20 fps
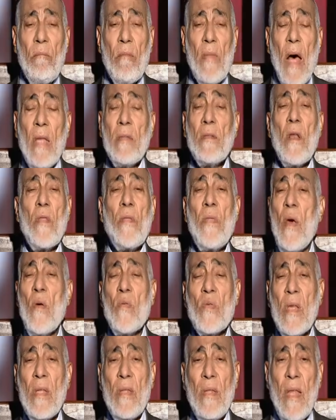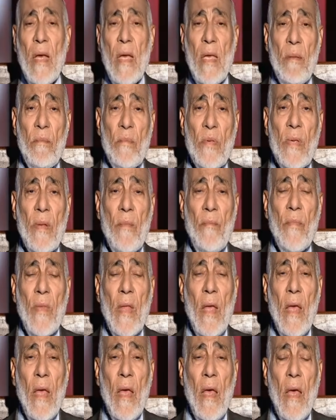100,000 times
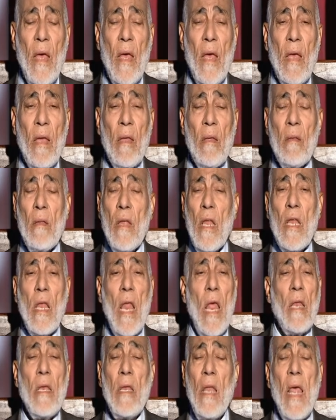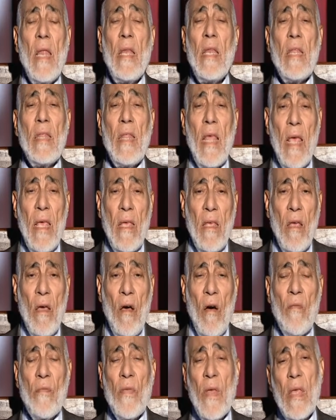in any day
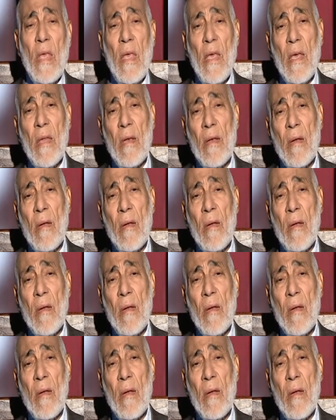of the year,